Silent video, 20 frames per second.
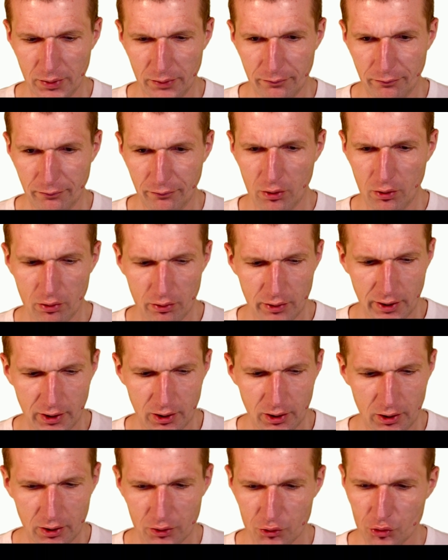before
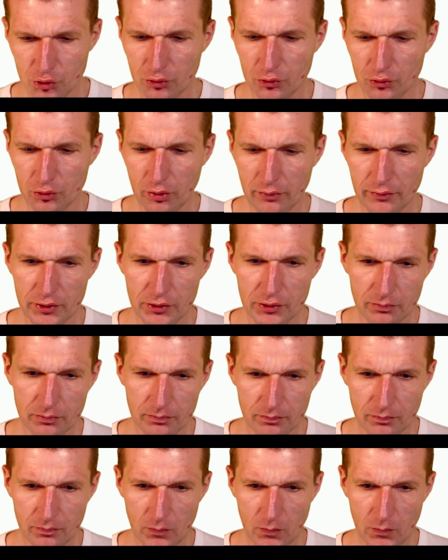I launch the service,
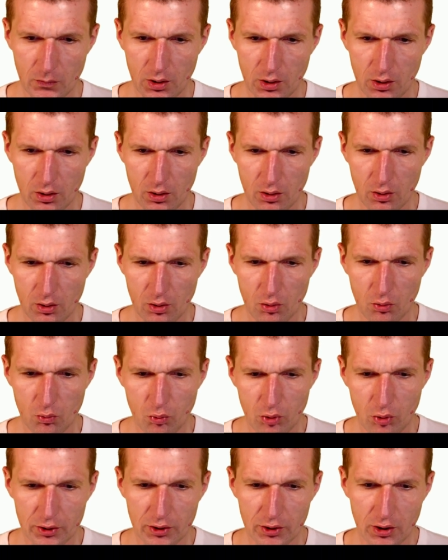
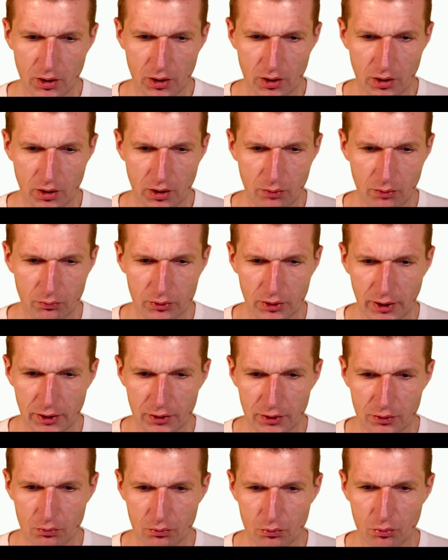what uh, I would
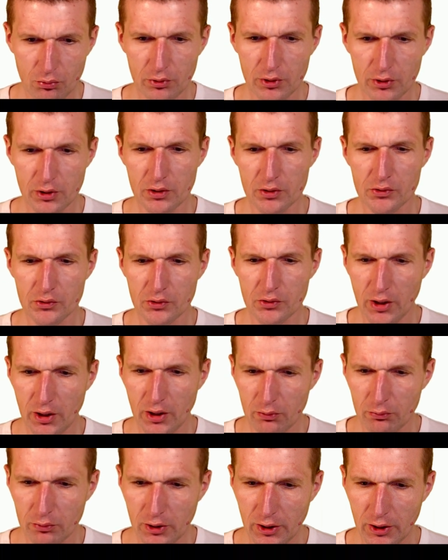like to do is
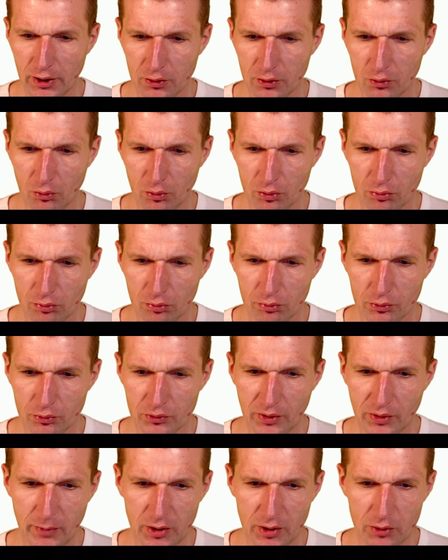I would like to
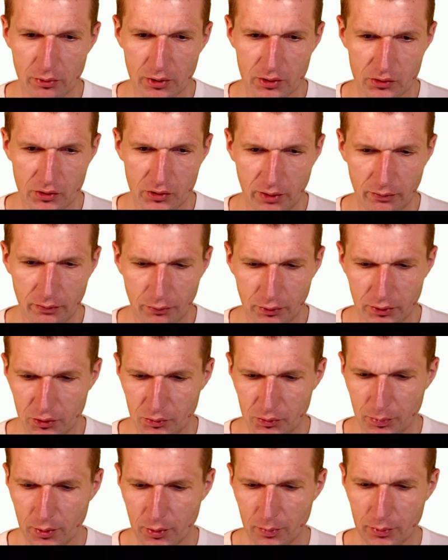introduce some metrics. And for
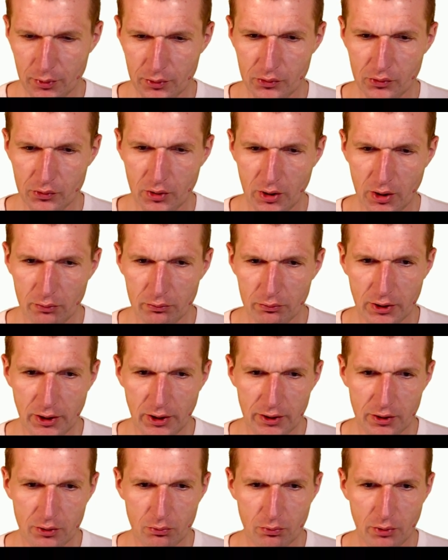this purpose, I would
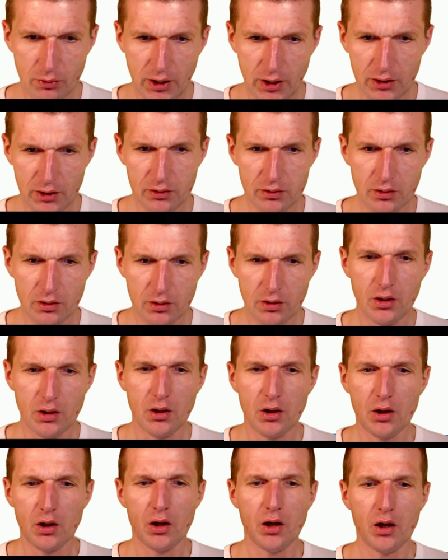like to add
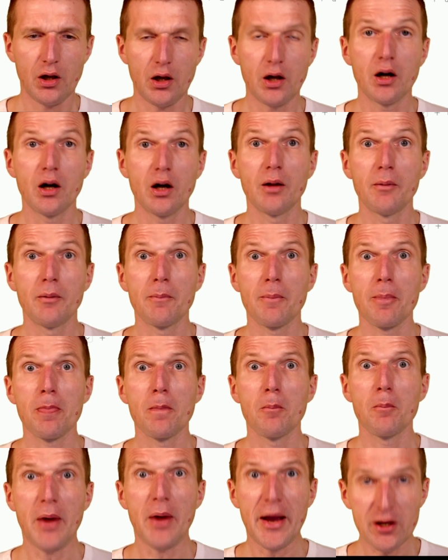uh,
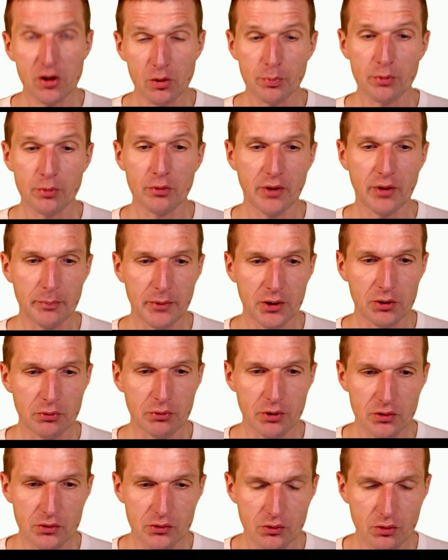micro profile
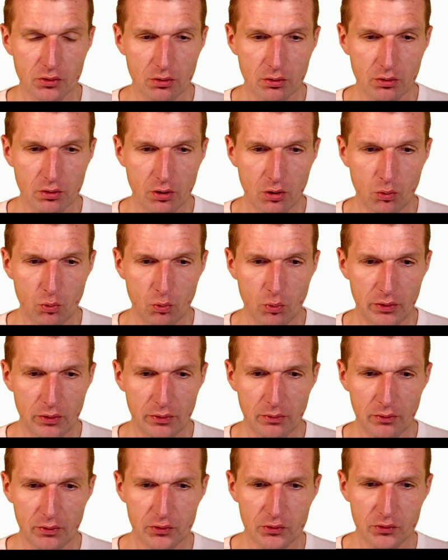metrics. So go
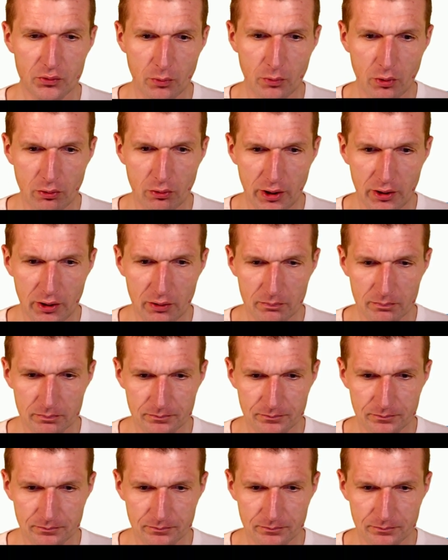with SmallRye